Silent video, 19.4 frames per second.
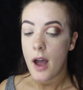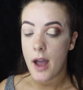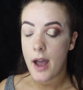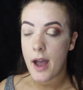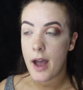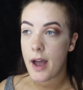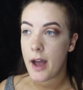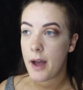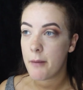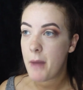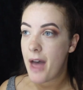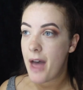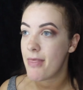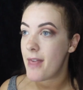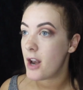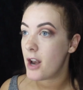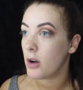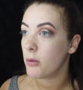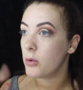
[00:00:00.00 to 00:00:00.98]

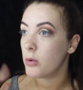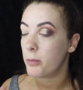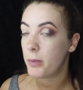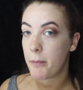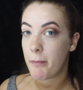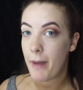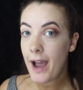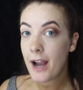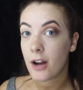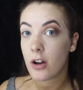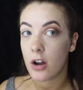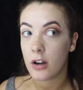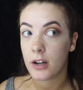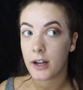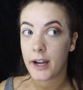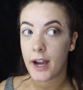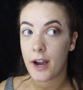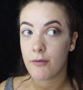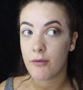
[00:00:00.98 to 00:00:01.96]
And then I will be back
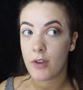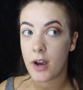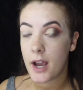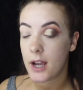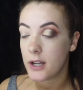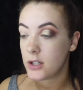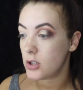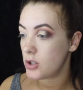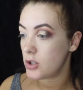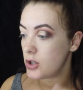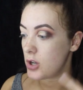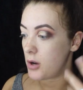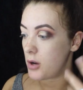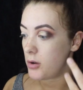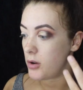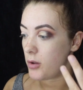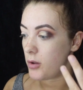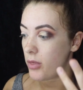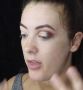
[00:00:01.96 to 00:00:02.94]
on camera to show
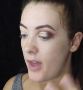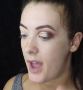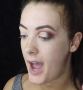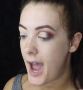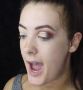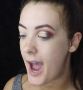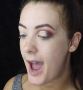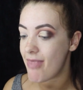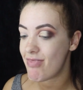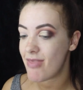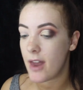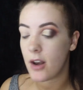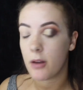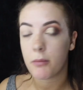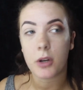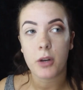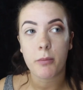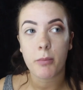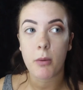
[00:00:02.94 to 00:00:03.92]
you that, and then
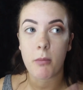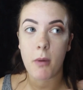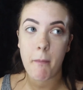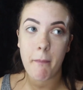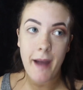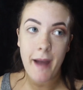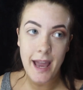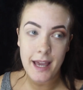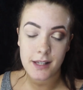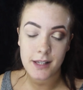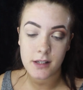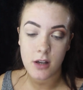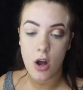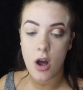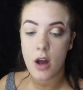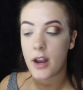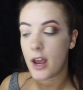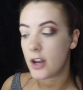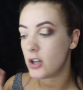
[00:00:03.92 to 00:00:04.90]
I'm going to put my base
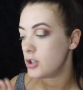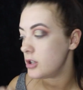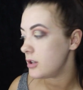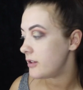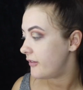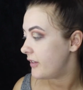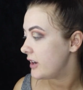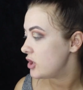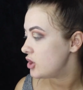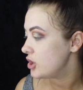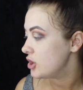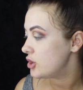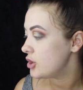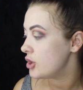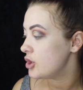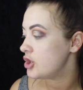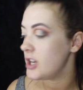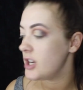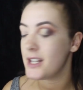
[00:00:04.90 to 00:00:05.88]
on and do the finishing
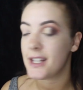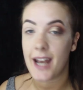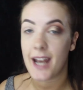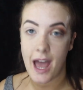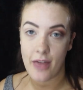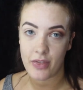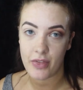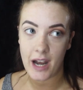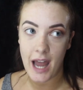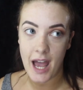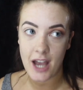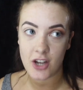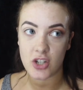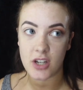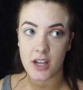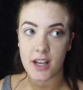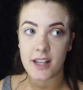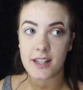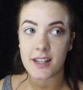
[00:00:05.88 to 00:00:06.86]
touches and add the
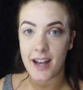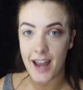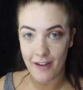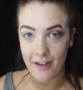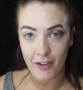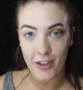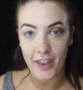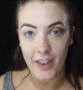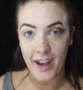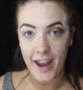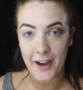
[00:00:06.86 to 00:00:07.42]
lashes and everything